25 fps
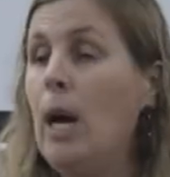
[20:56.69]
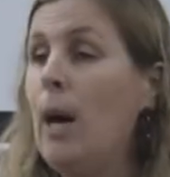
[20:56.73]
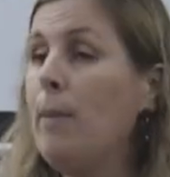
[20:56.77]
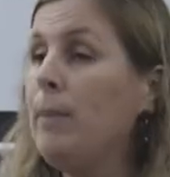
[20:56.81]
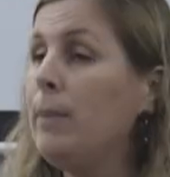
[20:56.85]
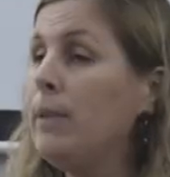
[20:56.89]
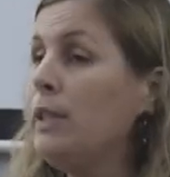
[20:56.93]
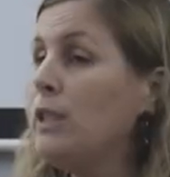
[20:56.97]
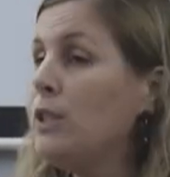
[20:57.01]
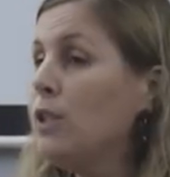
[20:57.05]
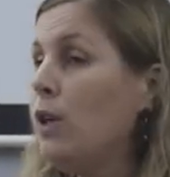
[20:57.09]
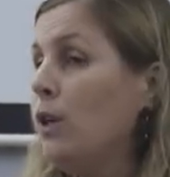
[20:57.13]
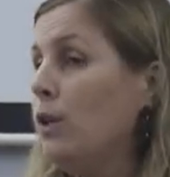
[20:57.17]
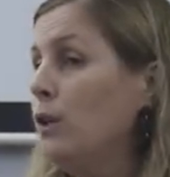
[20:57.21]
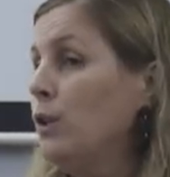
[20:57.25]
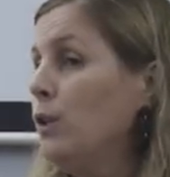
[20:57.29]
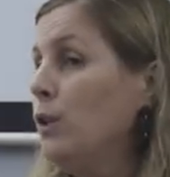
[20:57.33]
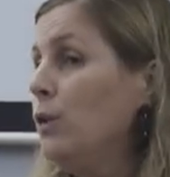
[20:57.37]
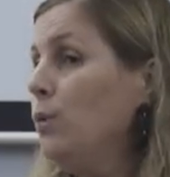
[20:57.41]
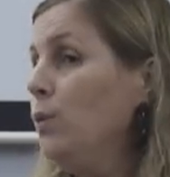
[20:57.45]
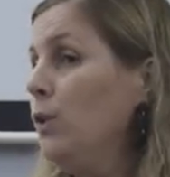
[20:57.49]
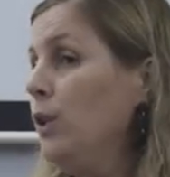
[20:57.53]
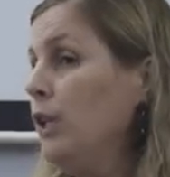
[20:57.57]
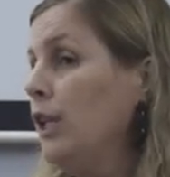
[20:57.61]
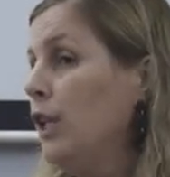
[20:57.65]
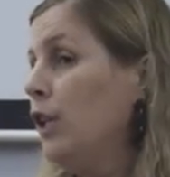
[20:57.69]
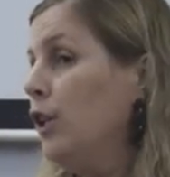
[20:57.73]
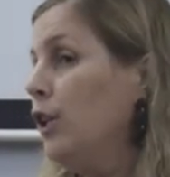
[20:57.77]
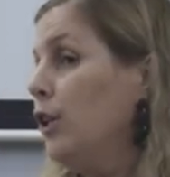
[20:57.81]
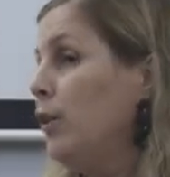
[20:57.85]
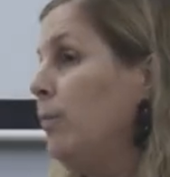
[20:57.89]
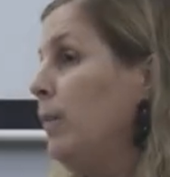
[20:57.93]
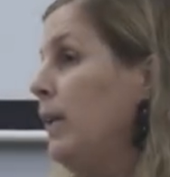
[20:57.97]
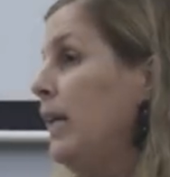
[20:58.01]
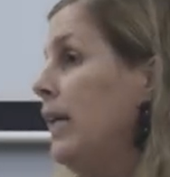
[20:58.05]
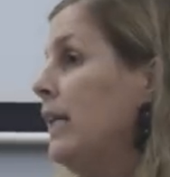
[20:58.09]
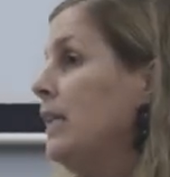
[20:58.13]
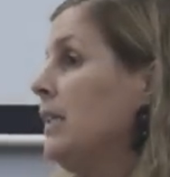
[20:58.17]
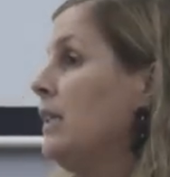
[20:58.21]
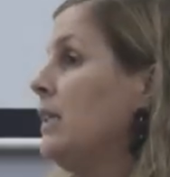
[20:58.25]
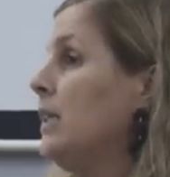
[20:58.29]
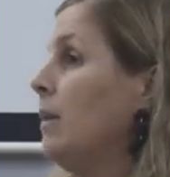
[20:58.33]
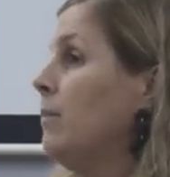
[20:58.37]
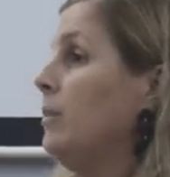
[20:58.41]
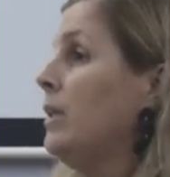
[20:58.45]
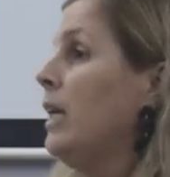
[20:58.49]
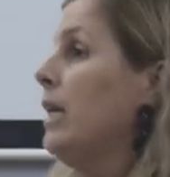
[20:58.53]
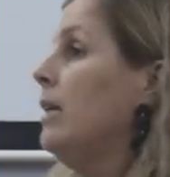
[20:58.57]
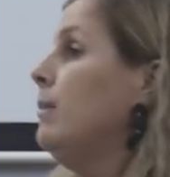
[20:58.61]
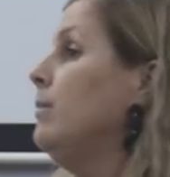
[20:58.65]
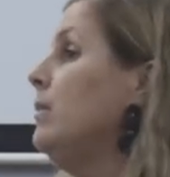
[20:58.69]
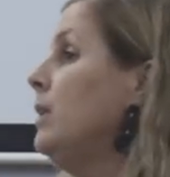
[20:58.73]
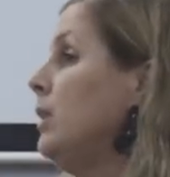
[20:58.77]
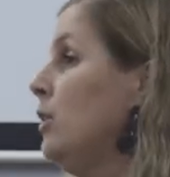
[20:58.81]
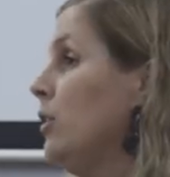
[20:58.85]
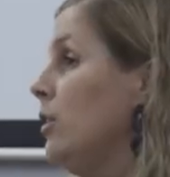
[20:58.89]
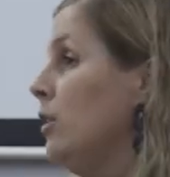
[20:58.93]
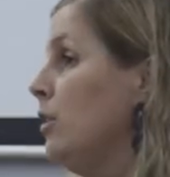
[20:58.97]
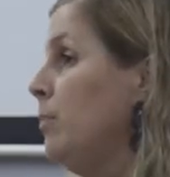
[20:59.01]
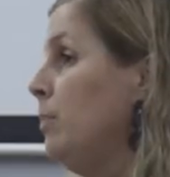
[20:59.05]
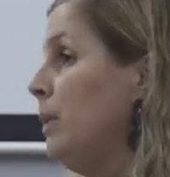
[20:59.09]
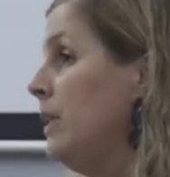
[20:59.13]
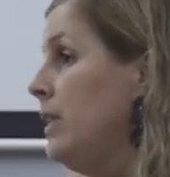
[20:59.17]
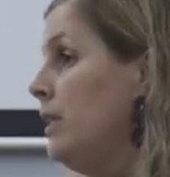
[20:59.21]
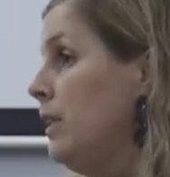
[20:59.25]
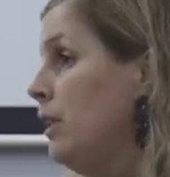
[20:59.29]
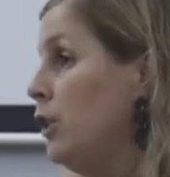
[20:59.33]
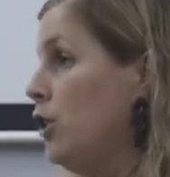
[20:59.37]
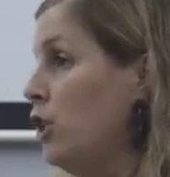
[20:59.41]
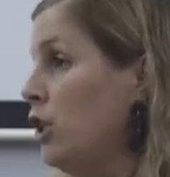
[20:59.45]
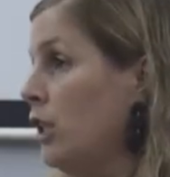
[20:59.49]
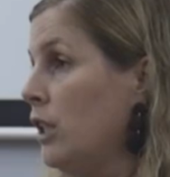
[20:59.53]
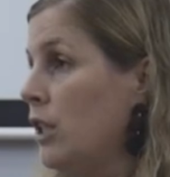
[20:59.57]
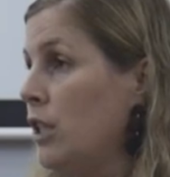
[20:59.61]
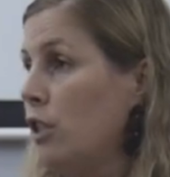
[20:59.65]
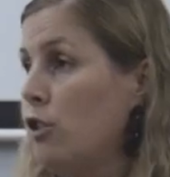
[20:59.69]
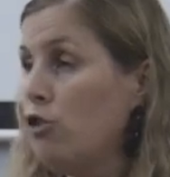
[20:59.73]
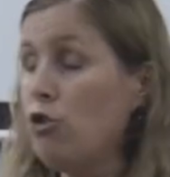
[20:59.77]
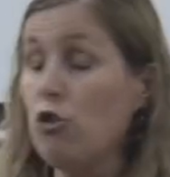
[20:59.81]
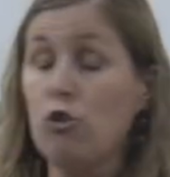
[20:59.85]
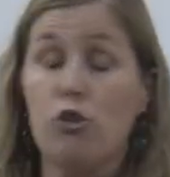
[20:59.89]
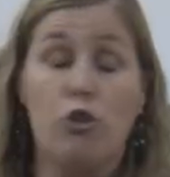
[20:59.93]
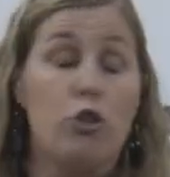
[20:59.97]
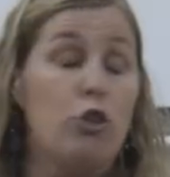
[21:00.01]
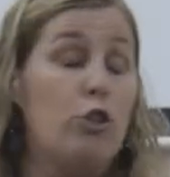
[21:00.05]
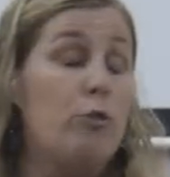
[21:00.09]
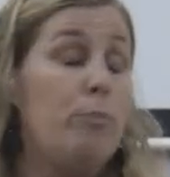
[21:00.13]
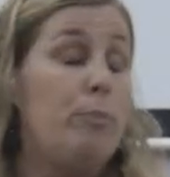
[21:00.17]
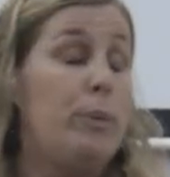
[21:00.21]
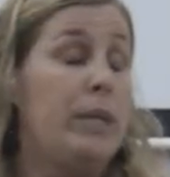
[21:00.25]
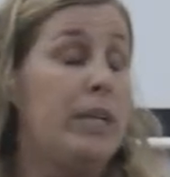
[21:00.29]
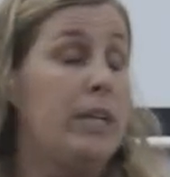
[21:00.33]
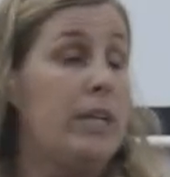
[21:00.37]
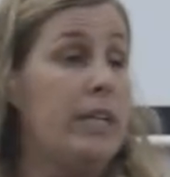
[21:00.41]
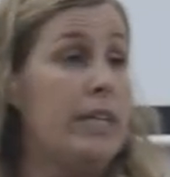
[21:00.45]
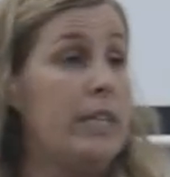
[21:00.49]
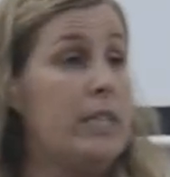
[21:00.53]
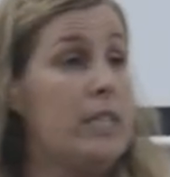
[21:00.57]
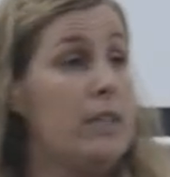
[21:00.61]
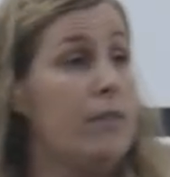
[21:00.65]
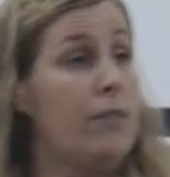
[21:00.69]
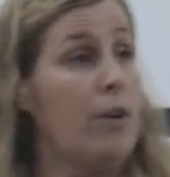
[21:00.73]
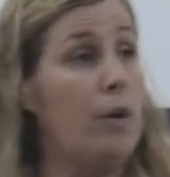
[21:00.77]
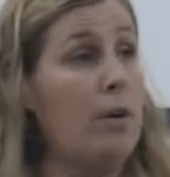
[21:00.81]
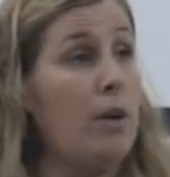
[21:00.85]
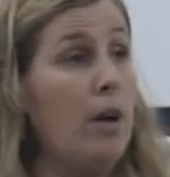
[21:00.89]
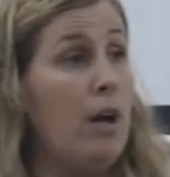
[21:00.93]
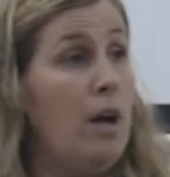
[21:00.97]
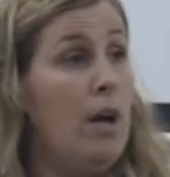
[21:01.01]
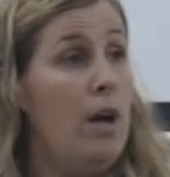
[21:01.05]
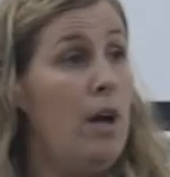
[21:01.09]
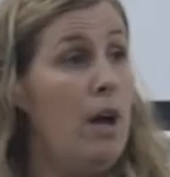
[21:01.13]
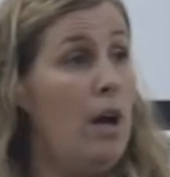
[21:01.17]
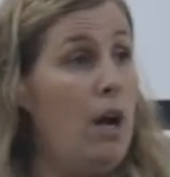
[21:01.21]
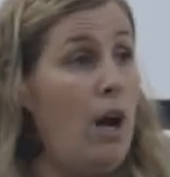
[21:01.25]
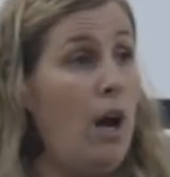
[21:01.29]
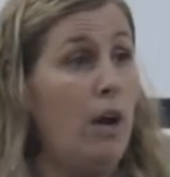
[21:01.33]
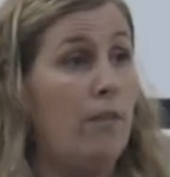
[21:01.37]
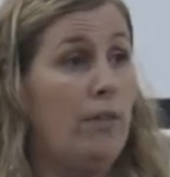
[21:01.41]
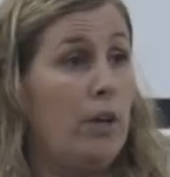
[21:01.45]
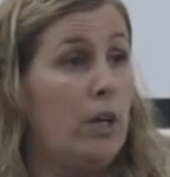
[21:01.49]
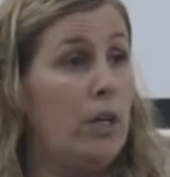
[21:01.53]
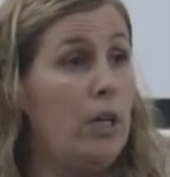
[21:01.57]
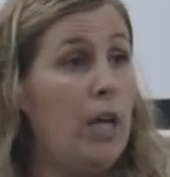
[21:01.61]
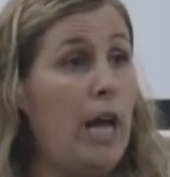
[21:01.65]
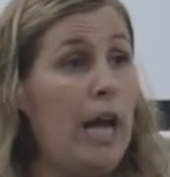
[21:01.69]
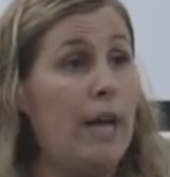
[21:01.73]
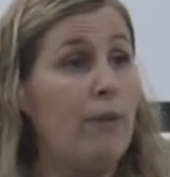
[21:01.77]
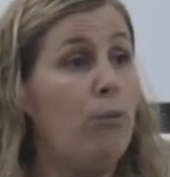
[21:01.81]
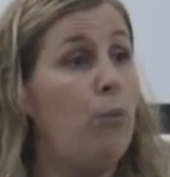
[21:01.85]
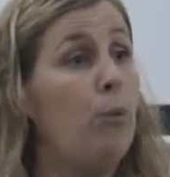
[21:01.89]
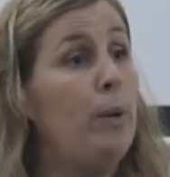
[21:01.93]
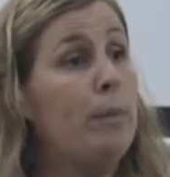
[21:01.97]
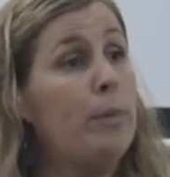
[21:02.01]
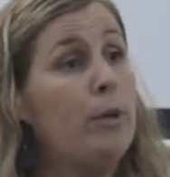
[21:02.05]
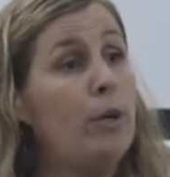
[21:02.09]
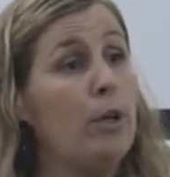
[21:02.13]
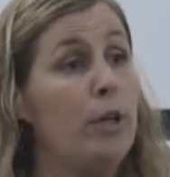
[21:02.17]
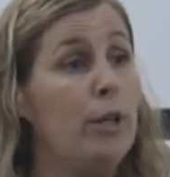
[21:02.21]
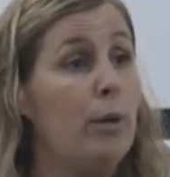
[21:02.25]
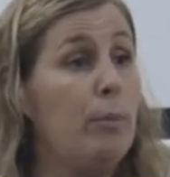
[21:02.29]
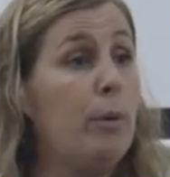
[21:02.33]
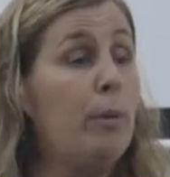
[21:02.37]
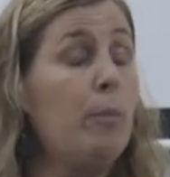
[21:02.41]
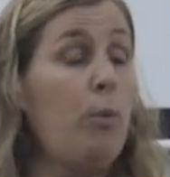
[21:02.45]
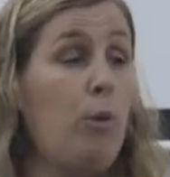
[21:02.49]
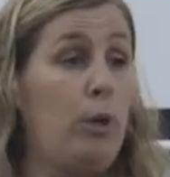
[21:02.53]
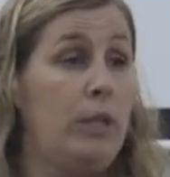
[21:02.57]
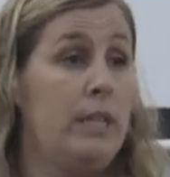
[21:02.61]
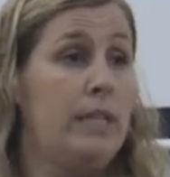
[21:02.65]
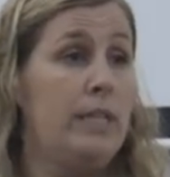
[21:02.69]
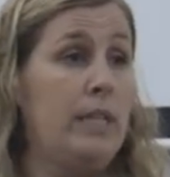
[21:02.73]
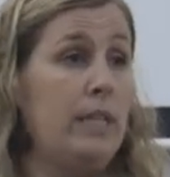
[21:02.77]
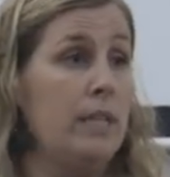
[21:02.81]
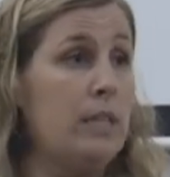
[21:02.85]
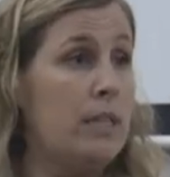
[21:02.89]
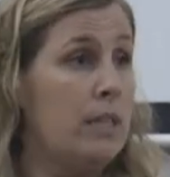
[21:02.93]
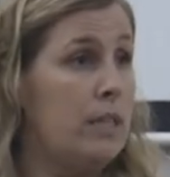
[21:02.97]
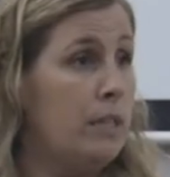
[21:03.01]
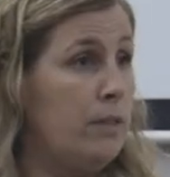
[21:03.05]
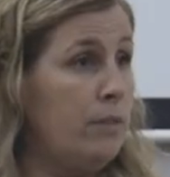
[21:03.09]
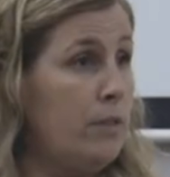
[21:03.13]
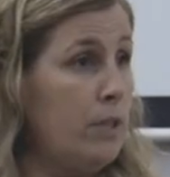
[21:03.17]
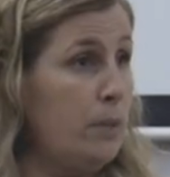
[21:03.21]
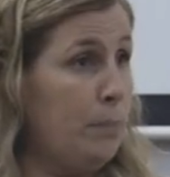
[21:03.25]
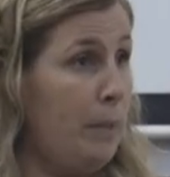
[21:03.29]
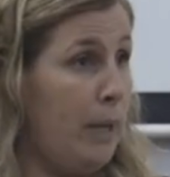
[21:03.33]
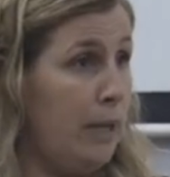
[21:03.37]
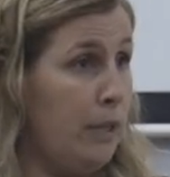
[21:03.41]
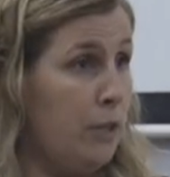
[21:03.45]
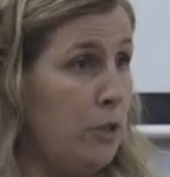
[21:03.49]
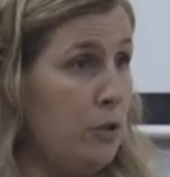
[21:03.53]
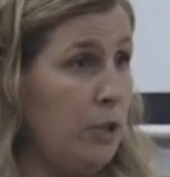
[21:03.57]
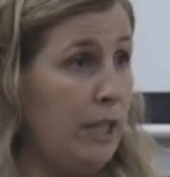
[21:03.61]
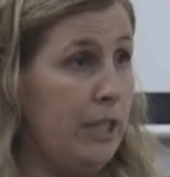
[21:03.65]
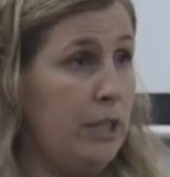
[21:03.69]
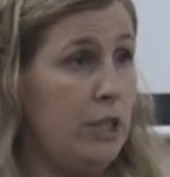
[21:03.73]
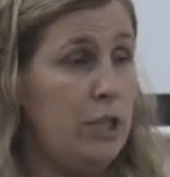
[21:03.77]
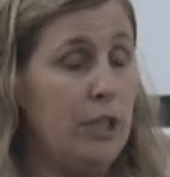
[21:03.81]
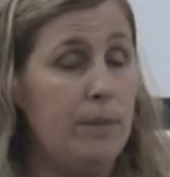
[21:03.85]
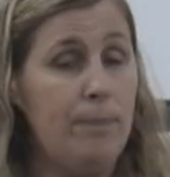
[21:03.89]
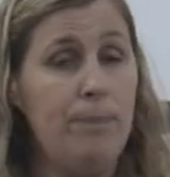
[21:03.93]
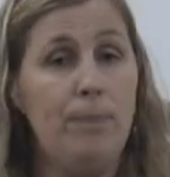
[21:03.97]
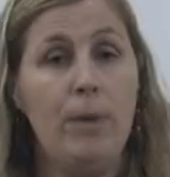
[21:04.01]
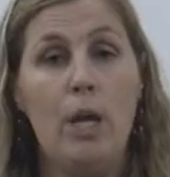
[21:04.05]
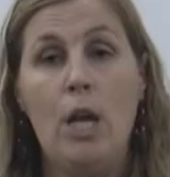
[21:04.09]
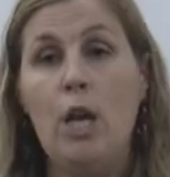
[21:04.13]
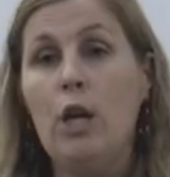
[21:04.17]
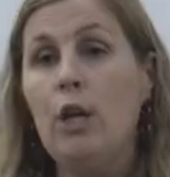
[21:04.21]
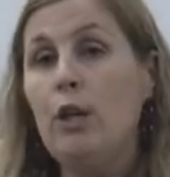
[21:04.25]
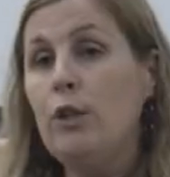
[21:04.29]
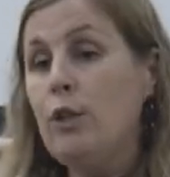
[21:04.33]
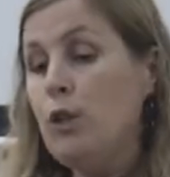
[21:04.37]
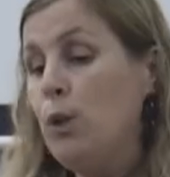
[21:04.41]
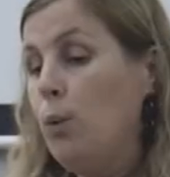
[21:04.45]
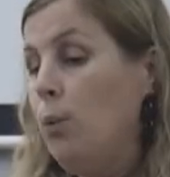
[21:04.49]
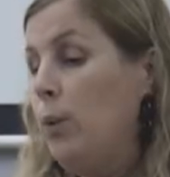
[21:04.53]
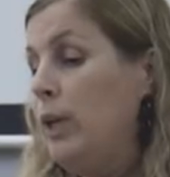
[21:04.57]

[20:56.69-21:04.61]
But it's also really good because sometimes certain positions or certain periods of our life, women are a little bit more sensitive to penetration. So